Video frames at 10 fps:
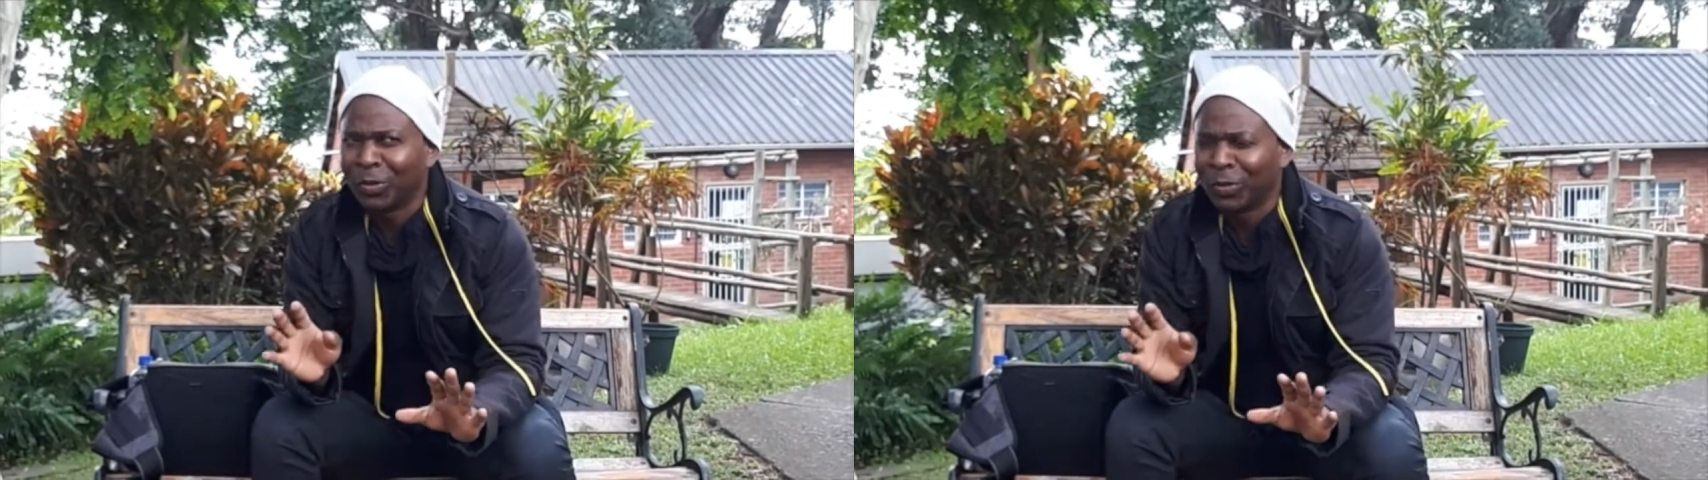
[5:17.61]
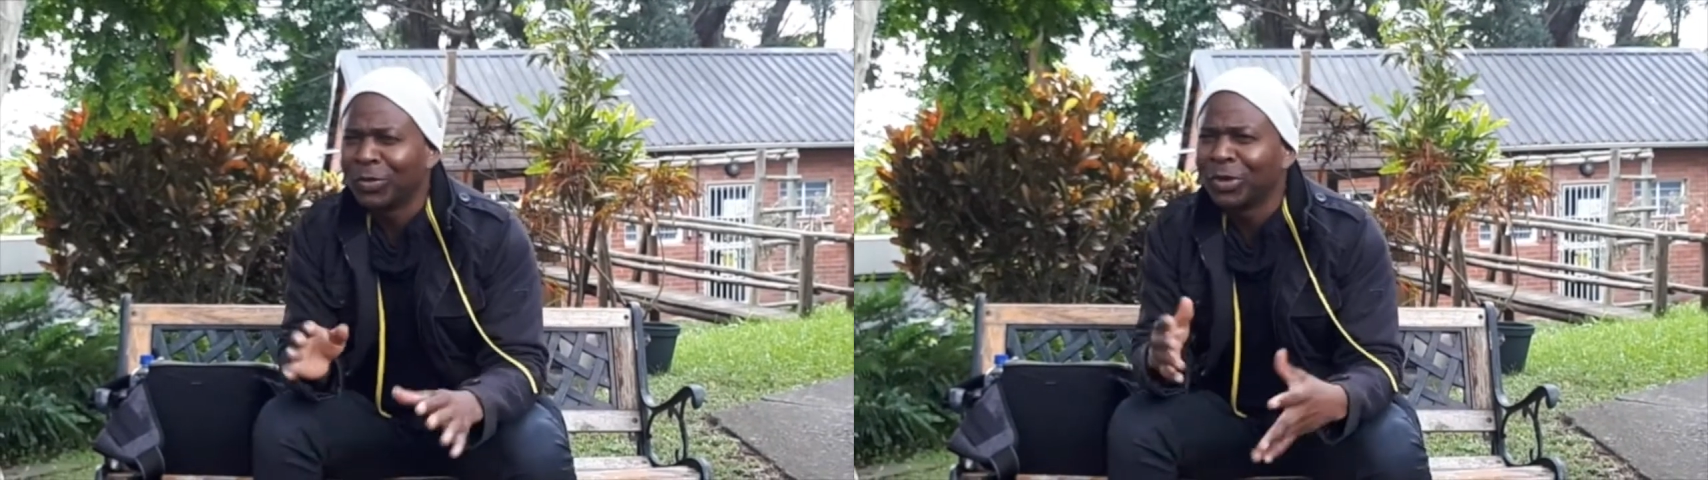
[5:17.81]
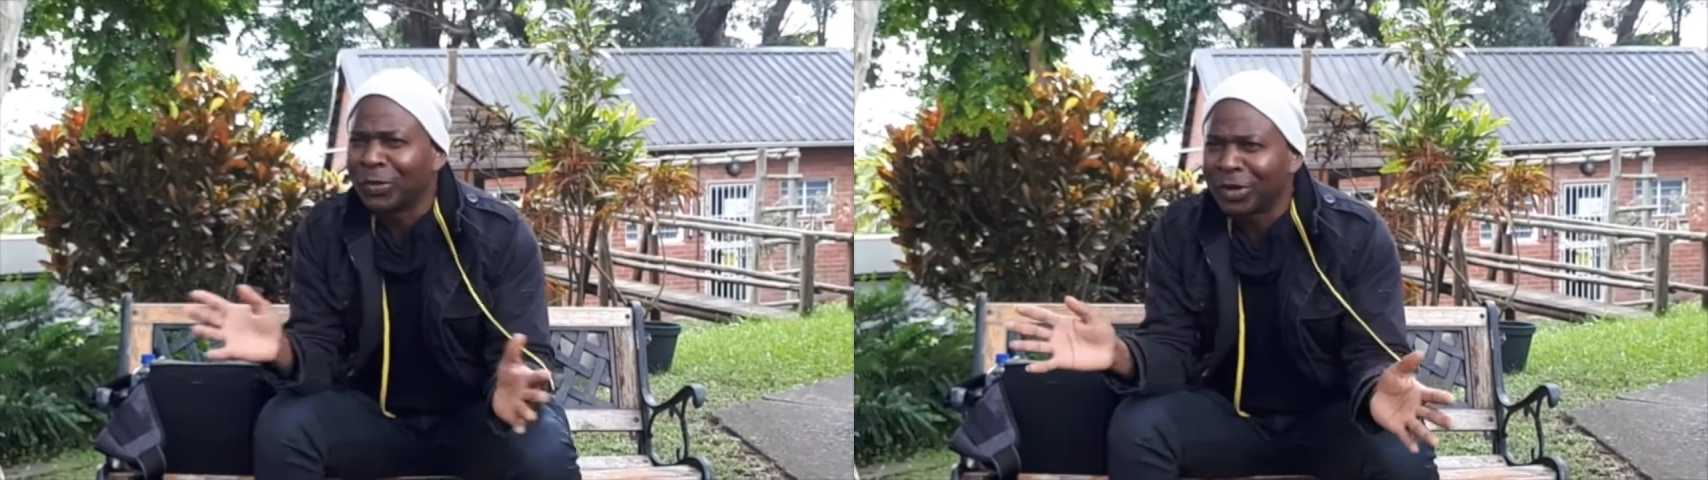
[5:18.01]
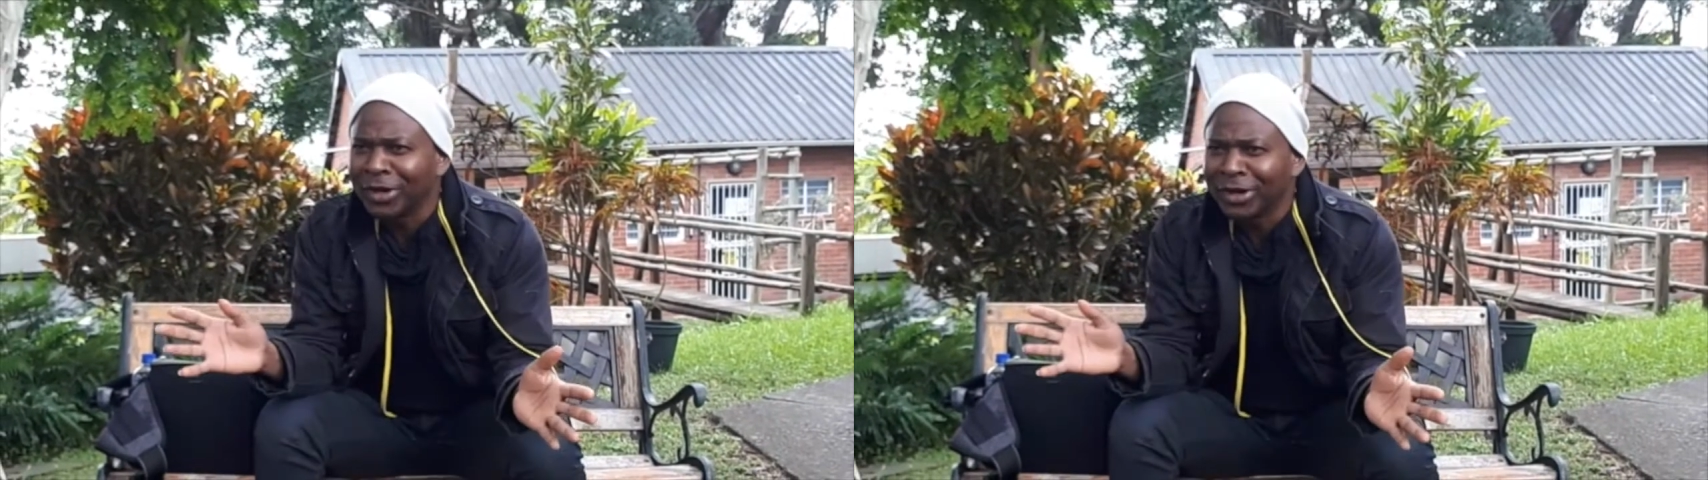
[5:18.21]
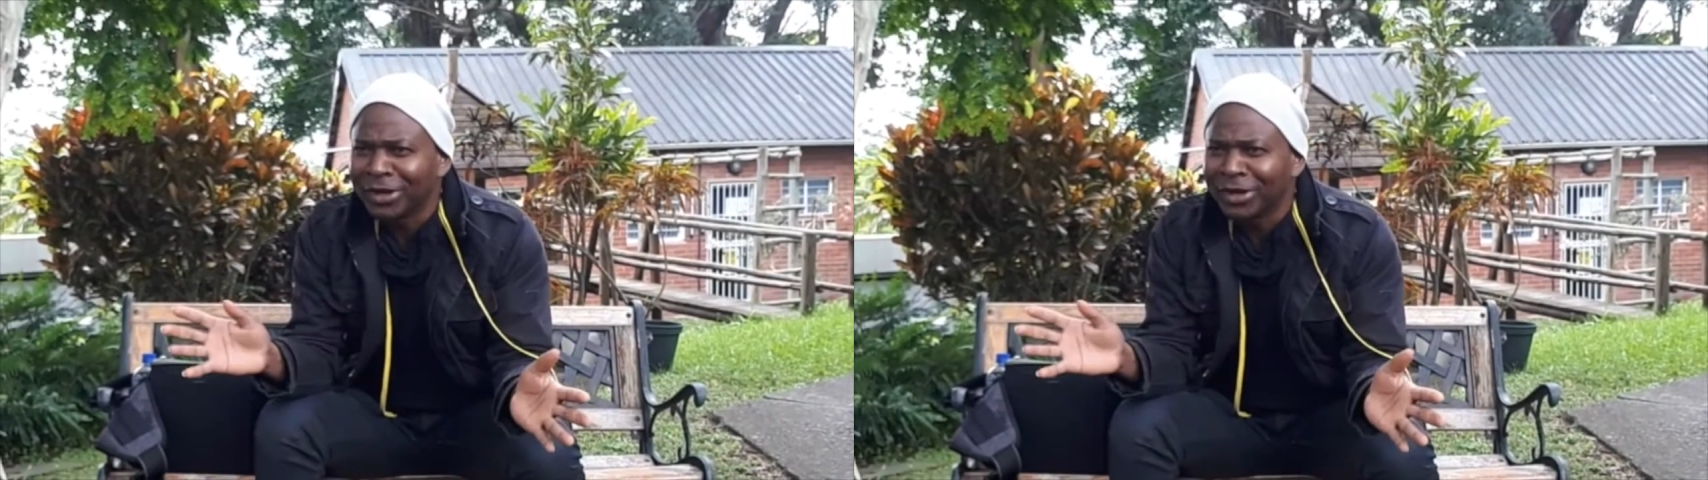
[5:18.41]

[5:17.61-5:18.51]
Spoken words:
who they were.